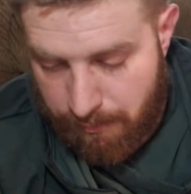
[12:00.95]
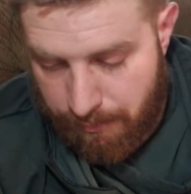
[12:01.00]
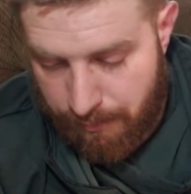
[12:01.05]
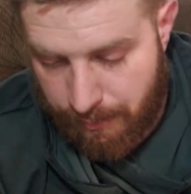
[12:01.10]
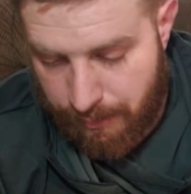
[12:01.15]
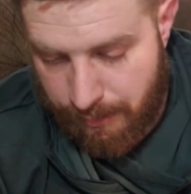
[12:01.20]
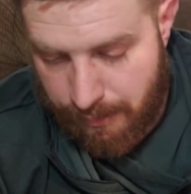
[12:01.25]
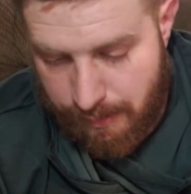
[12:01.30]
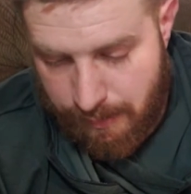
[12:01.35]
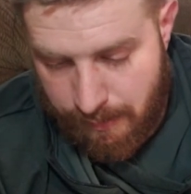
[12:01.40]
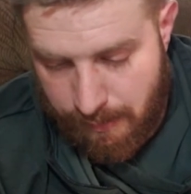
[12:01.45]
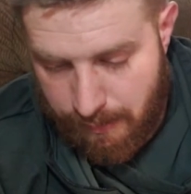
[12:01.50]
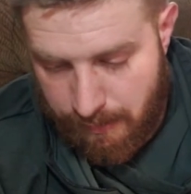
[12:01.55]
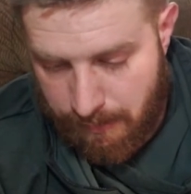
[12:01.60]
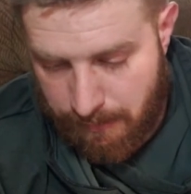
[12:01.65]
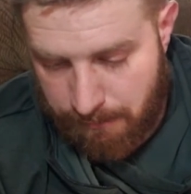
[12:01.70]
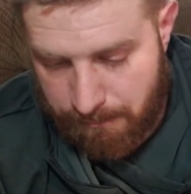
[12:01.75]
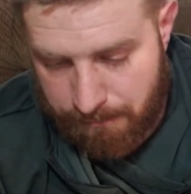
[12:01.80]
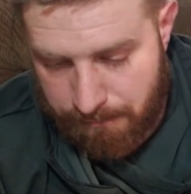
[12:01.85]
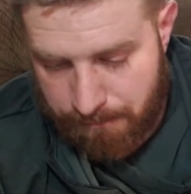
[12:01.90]
but
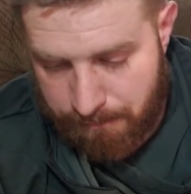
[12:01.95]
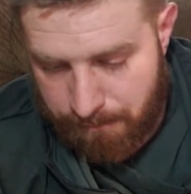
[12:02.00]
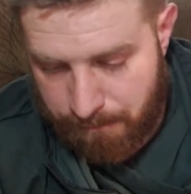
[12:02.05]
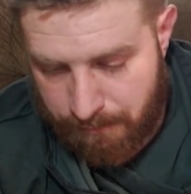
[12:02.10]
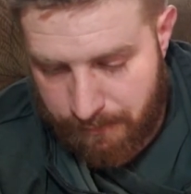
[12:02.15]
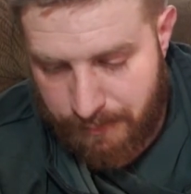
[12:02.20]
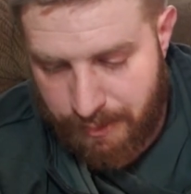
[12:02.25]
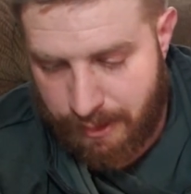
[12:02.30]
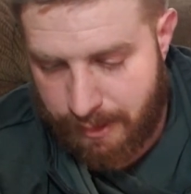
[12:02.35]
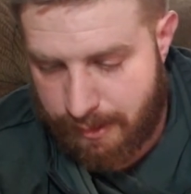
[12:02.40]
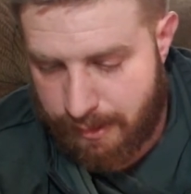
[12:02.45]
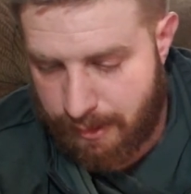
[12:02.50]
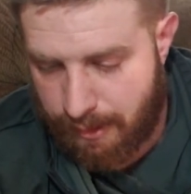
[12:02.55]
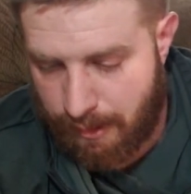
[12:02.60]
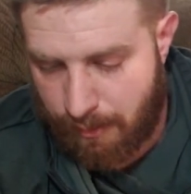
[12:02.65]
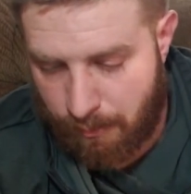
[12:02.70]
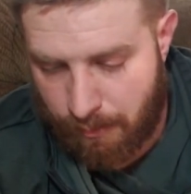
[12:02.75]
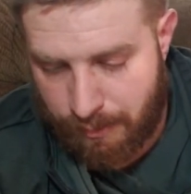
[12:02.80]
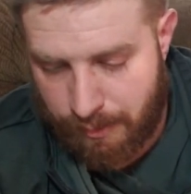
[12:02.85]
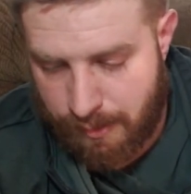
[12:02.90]
that's
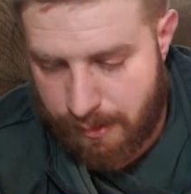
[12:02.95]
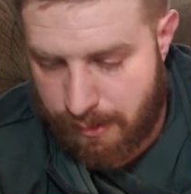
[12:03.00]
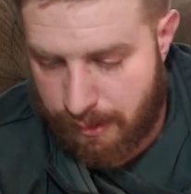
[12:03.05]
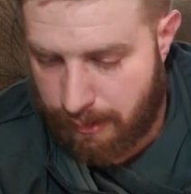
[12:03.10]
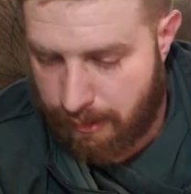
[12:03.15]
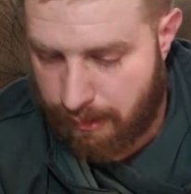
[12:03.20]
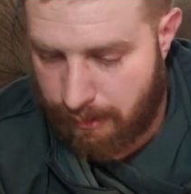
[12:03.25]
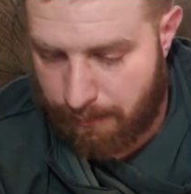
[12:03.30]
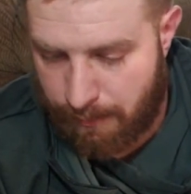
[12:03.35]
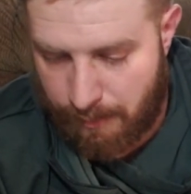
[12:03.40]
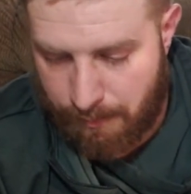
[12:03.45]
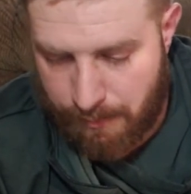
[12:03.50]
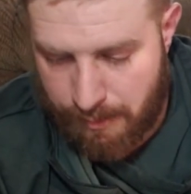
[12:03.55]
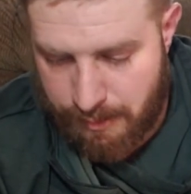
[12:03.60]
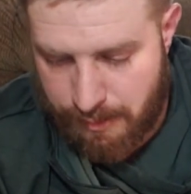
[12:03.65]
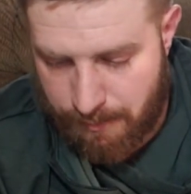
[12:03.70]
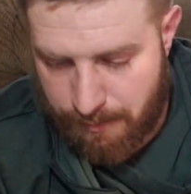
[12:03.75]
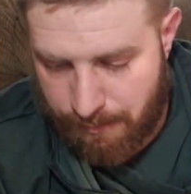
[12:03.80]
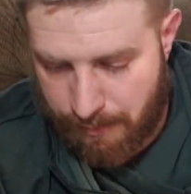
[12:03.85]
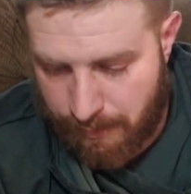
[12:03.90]
not what the Second
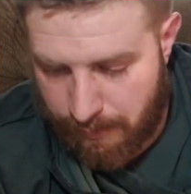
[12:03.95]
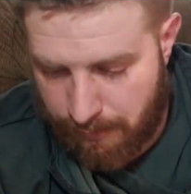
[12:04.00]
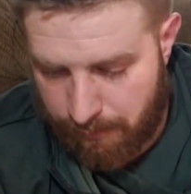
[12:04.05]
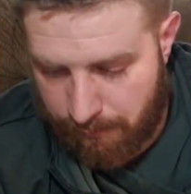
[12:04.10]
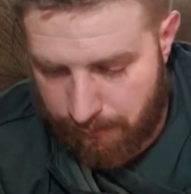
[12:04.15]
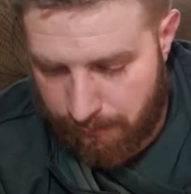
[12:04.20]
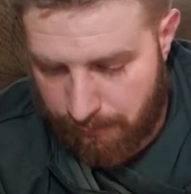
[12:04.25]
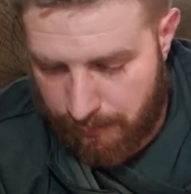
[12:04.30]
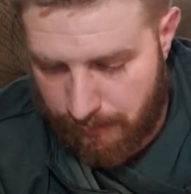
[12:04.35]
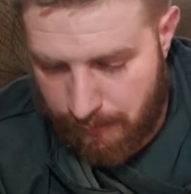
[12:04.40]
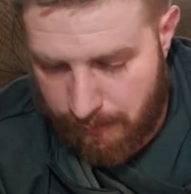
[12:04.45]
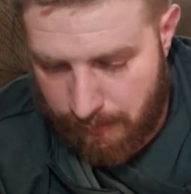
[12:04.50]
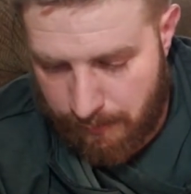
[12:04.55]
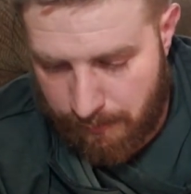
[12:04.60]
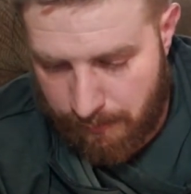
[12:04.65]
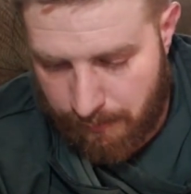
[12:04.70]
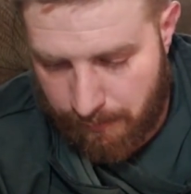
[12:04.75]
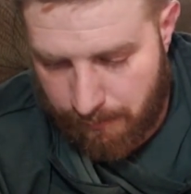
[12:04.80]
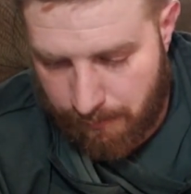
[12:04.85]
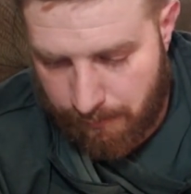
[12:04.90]
Amendment's about.
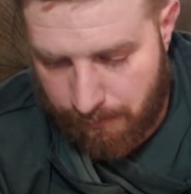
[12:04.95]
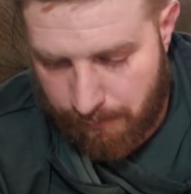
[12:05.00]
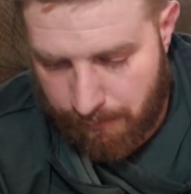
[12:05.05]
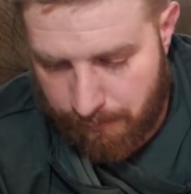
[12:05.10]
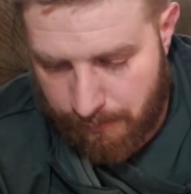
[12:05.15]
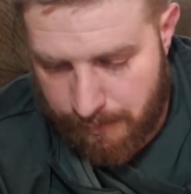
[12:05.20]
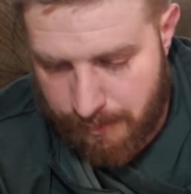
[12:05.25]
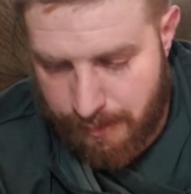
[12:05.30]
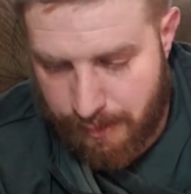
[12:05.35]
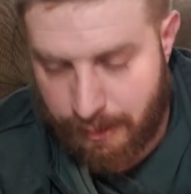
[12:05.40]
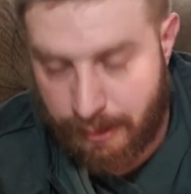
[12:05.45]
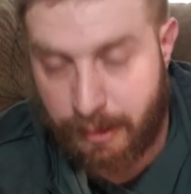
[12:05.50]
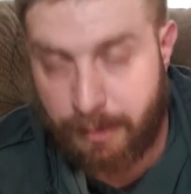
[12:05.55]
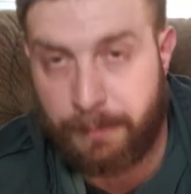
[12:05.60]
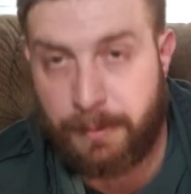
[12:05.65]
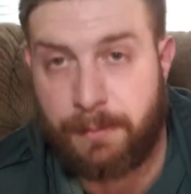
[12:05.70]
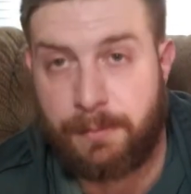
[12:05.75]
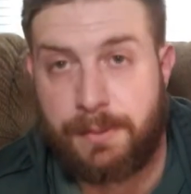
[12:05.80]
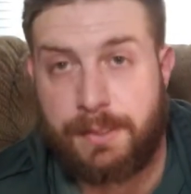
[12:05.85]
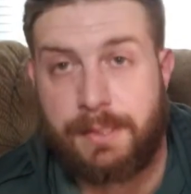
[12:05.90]
The Second
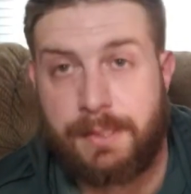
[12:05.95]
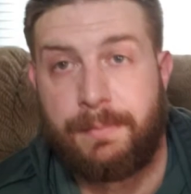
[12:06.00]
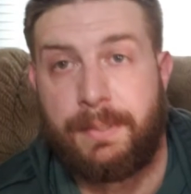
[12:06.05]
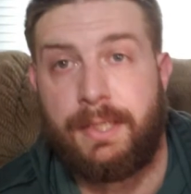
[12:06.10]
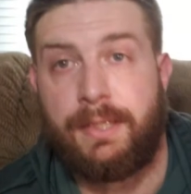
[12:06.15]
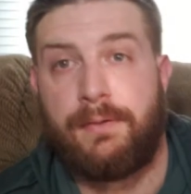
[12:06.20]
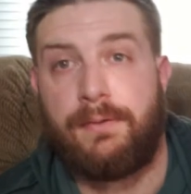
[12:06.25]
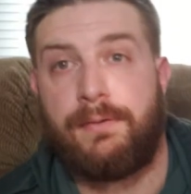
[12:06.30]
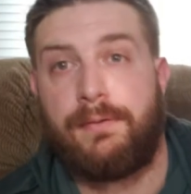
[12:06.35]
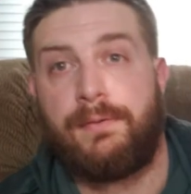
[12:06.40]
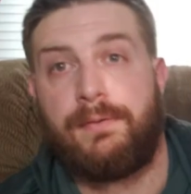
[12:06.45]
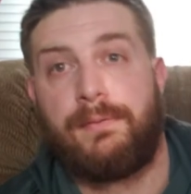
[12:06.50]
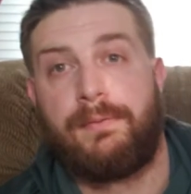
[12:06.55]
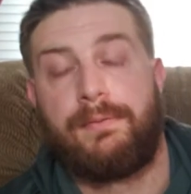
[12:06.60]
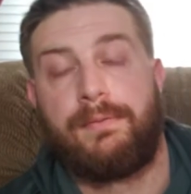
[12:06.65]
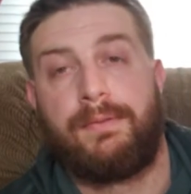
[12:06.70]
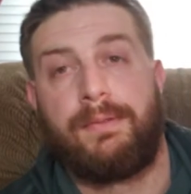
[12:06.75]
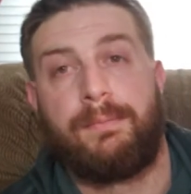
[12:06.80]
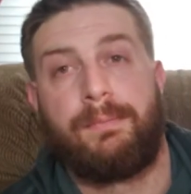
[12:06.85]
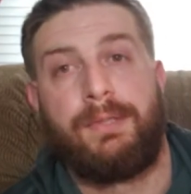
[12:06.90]
Amendment's about
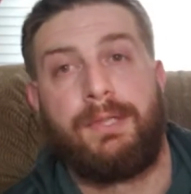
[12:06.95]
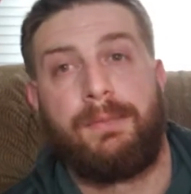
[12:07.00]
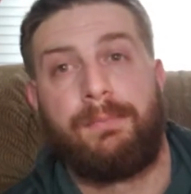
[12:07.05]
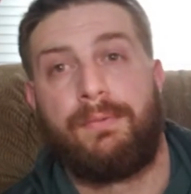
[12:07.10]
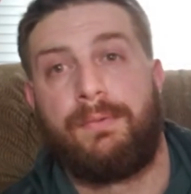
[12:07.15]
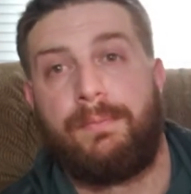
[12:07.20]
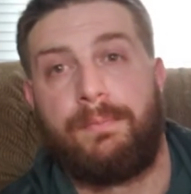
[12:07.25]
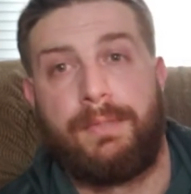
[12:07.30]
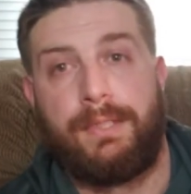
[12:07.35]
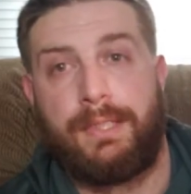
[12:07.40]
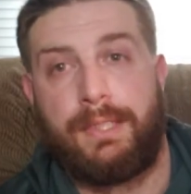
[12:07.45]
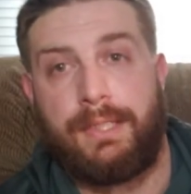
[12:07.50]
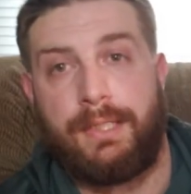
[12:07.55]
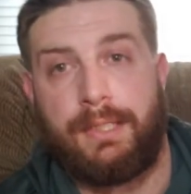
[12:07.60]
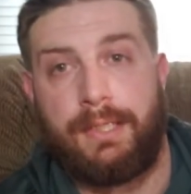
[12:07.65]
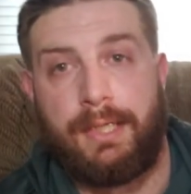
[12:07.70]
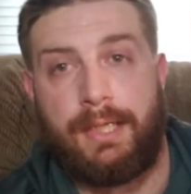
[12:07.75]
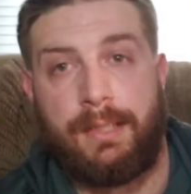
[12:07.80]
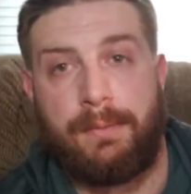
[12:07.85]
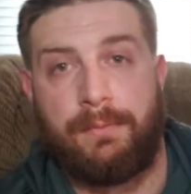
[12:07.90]
the people
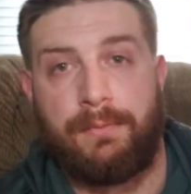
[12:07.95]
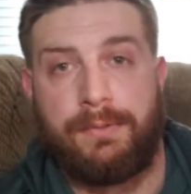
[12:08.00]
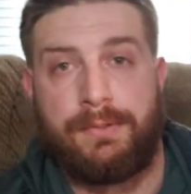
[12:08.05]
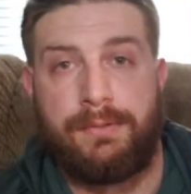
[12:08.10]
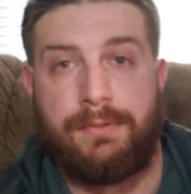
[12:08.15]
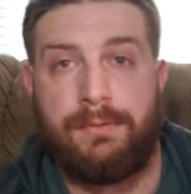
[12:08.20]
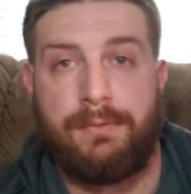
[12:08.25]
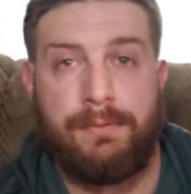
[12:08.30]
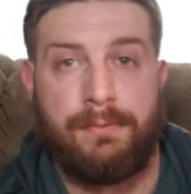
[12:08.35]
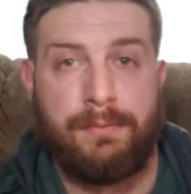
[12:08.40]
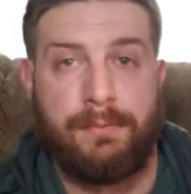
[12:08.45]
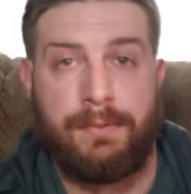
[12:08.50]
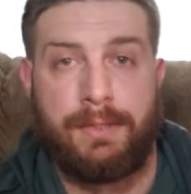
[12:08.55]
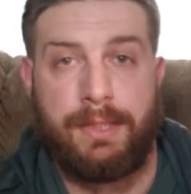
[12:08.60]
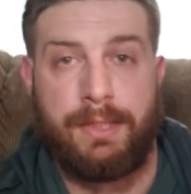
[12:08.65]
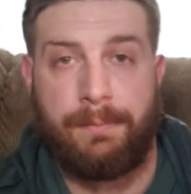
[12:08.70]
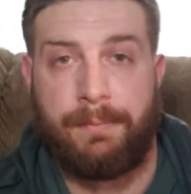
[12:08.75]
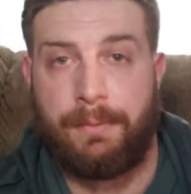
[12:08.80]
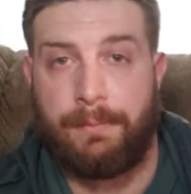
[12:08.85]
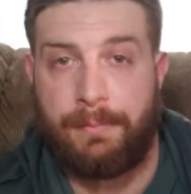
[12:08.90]
being able to
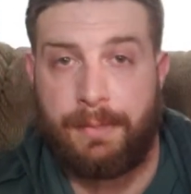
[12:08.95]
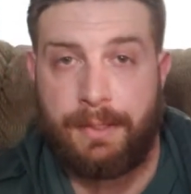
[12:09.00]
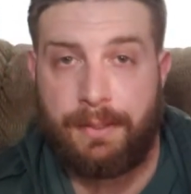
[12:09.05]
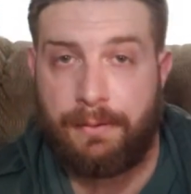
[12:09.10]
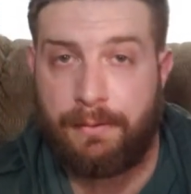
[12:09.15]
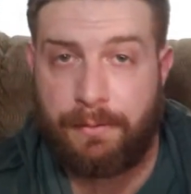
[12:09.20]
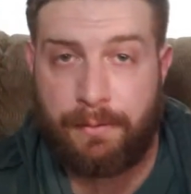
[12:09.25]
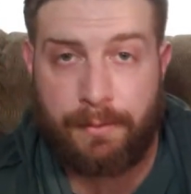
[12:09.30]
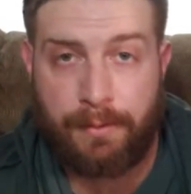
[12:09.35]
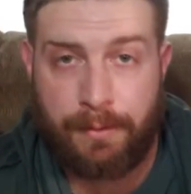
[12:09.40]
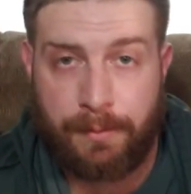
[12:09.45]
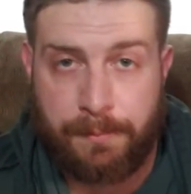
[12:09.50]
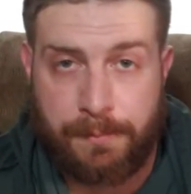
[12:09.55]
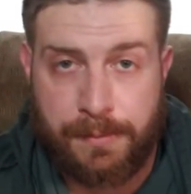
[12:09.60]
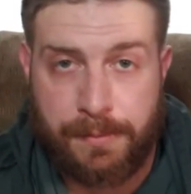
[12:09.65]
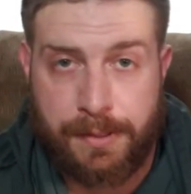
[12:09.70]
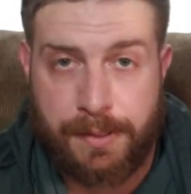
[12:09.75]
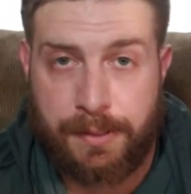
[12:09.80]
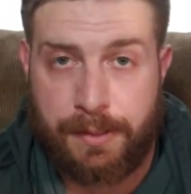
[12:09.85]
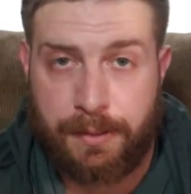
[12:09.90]
keep and bear
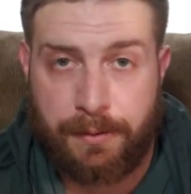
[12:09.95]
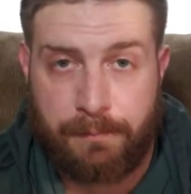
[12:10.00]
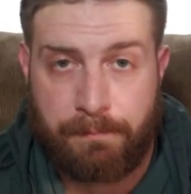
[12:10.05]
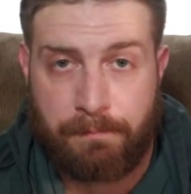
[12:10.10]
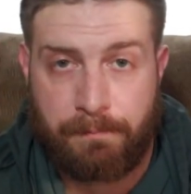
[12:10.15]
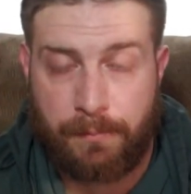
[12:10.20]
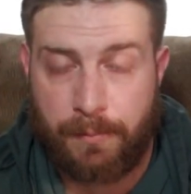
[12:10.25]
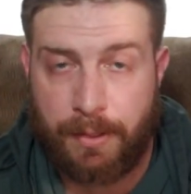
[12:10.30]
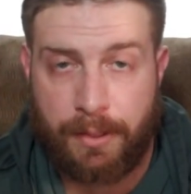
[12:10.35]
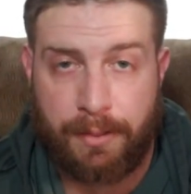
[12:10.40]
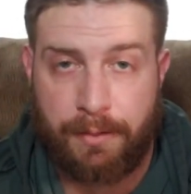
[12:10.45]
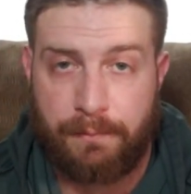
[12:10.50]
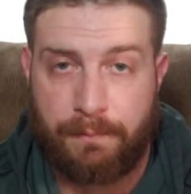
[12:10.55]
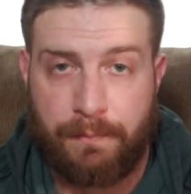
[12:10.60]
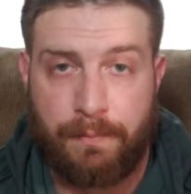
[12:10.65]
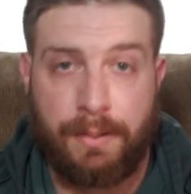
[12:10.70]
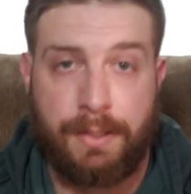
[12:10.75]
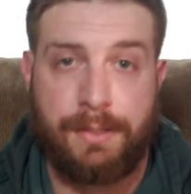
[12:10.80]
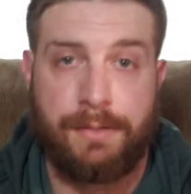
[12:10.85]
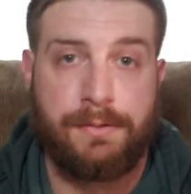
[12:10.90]
arms
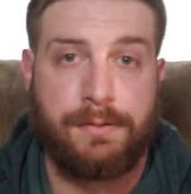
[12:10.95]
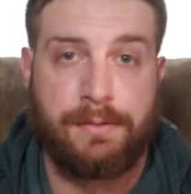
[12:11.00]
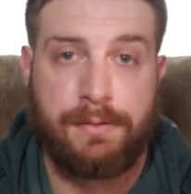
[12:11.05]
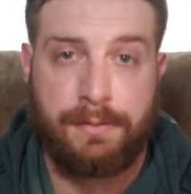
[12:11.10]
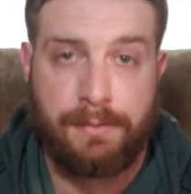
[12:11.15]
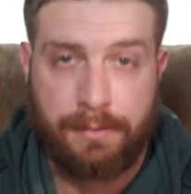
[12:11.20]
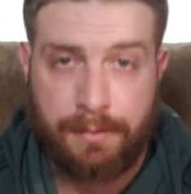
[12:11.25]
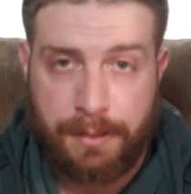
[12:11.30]
uninfringed.